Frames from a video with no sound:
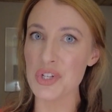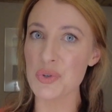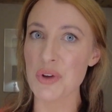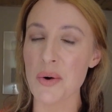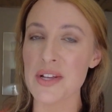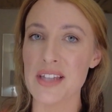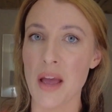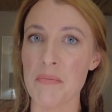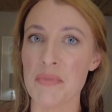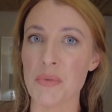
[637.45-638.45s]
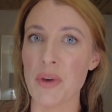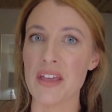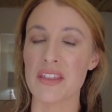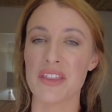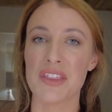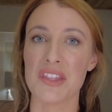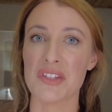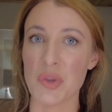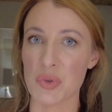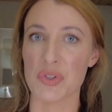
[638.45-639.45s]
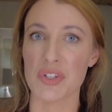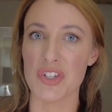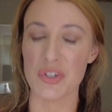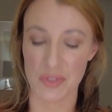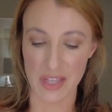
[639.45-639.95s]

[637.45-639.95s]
do go in depth with social issues.